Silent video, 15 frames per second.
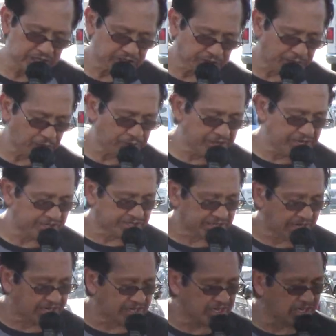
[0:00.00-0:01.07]
us for this
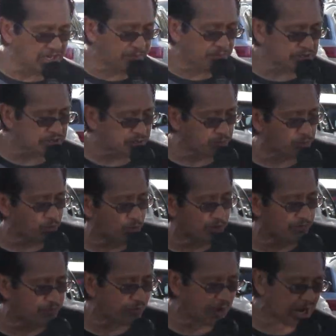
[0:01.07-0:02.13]
and He gave His
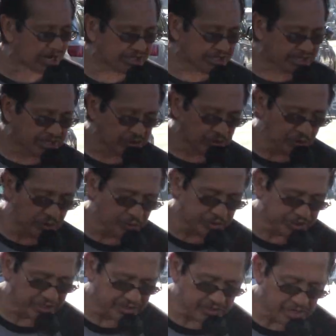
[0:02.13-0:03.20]
word for us to
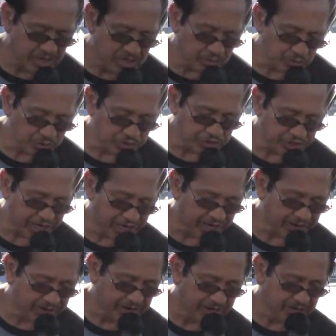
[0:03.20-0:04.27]
use it to
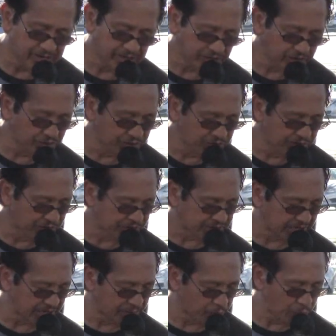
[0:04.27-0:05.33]
share the goodness.
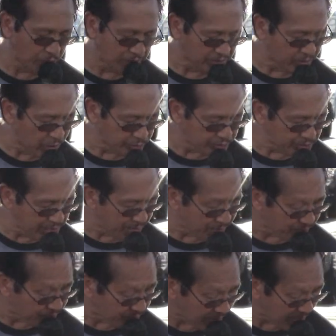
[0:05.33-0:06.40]
And we'll go to
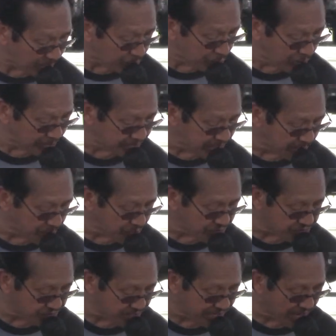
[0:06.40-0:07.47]
num uh, bullet number
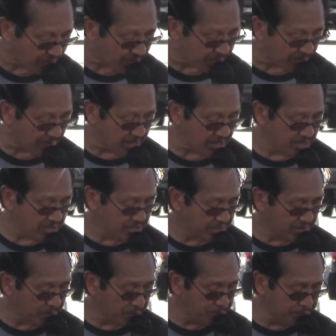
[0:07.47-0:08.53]
three now.
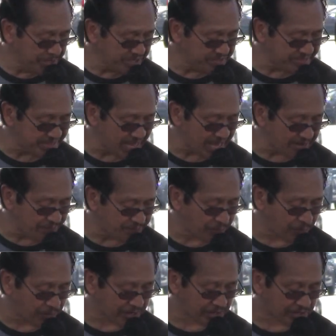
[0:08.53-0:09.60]
Be
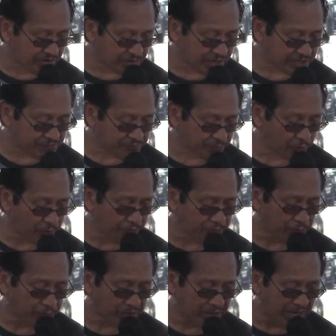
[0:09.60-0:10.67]
thankful and grateful
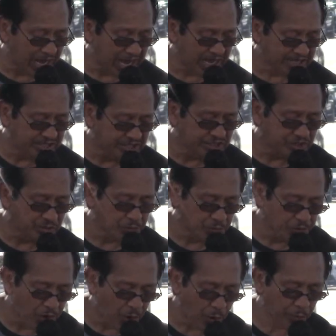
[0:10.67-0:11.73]
for God's
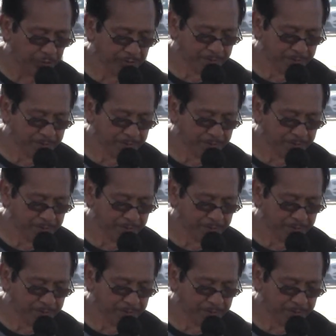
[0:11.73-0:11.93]
road